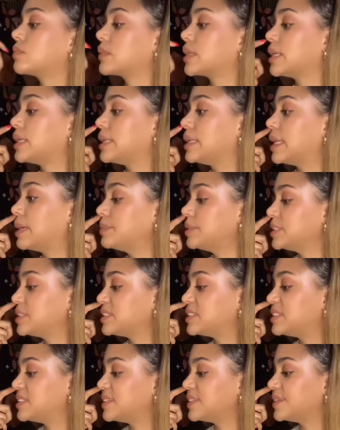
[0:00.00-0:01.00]
Let me
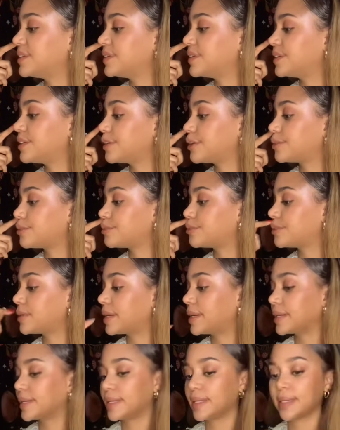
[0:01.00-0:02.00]
see if
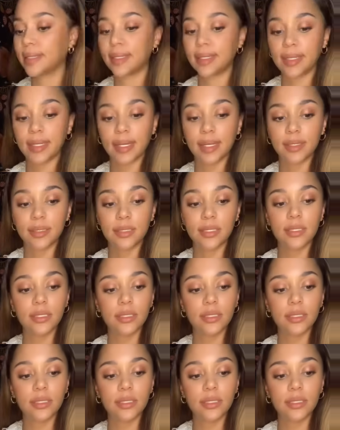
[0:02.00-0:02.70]
I can get